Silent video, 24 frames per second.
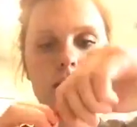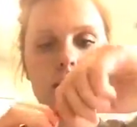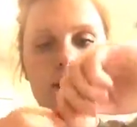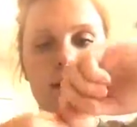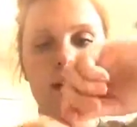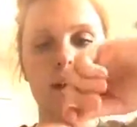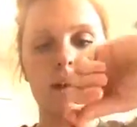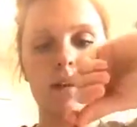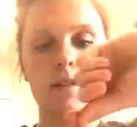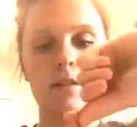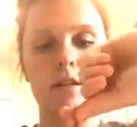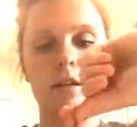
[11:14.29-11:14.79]
And
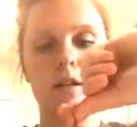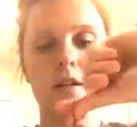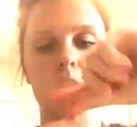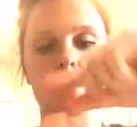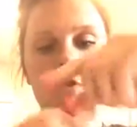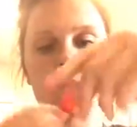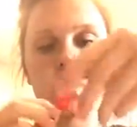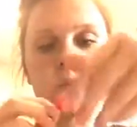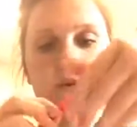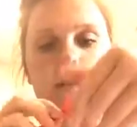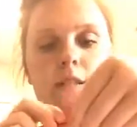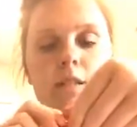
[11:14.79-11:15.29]
that is gonna
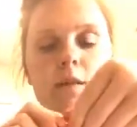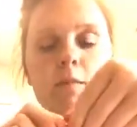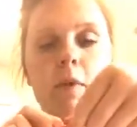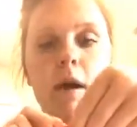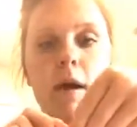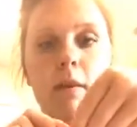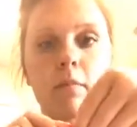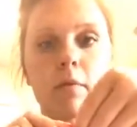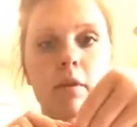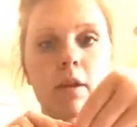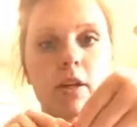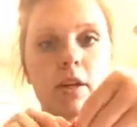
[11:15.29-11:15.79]
twist the
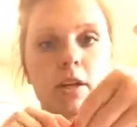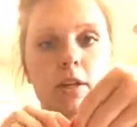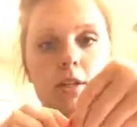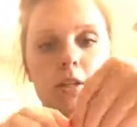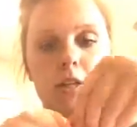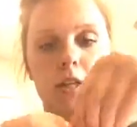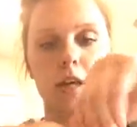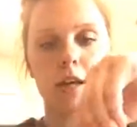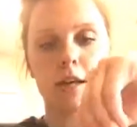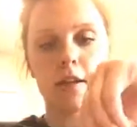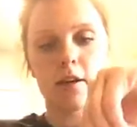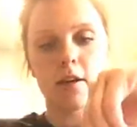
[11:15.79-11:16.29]
pipe cleaner
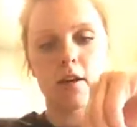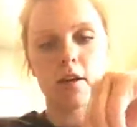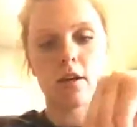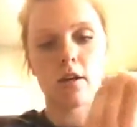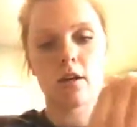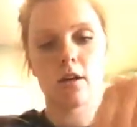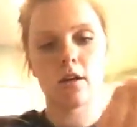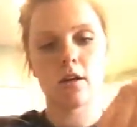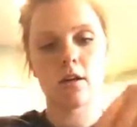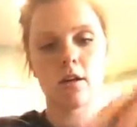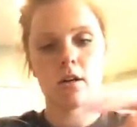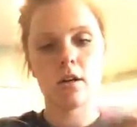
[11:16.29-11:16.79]
together
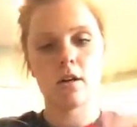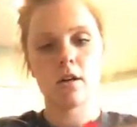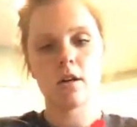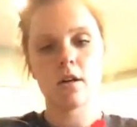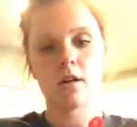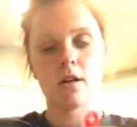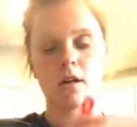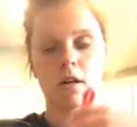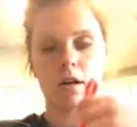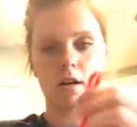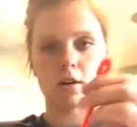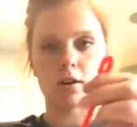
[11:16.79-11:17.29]

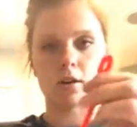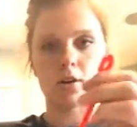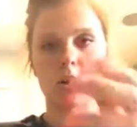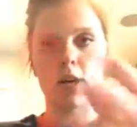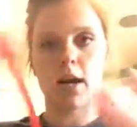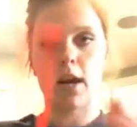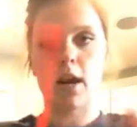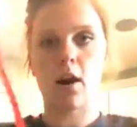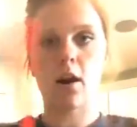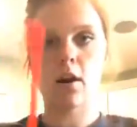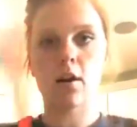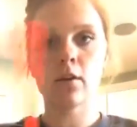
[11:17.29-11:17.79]
and
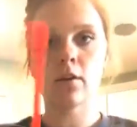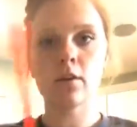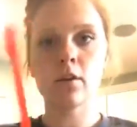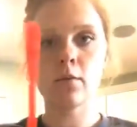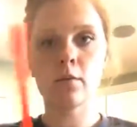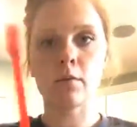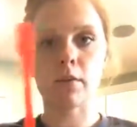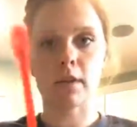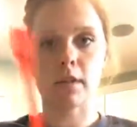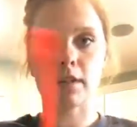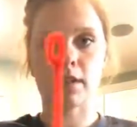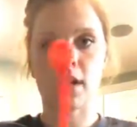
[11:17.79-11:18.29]
create our
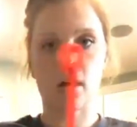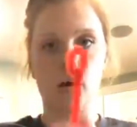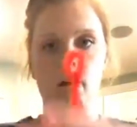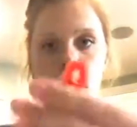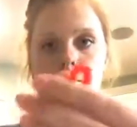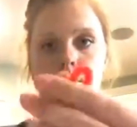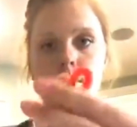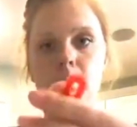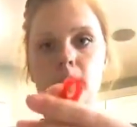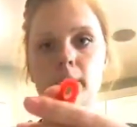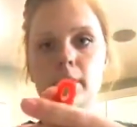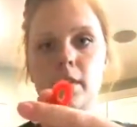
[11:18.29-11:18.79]
loop at the
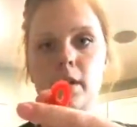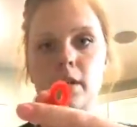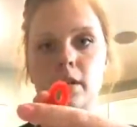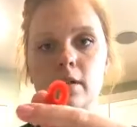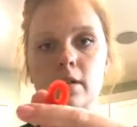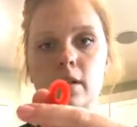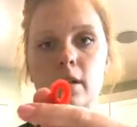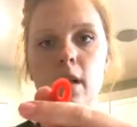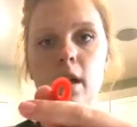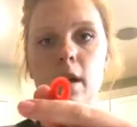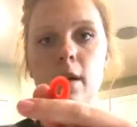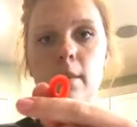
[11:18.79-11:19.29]
top. Can you
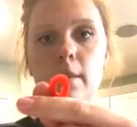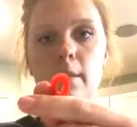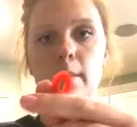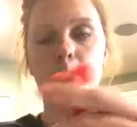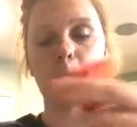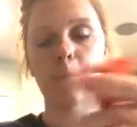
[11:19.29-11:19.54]
see that?